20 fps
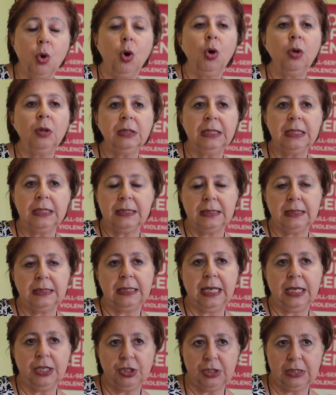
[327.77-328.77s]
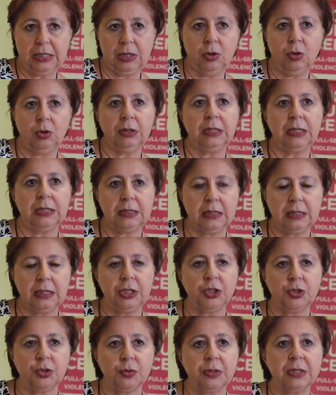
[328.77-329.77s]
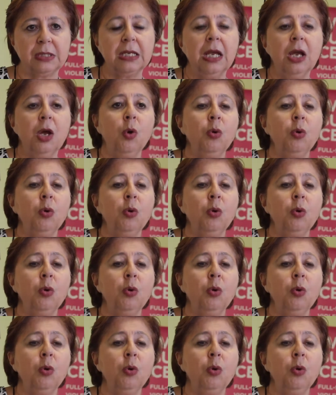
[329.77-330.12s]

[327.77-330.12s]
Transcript: all these stages and all these issues.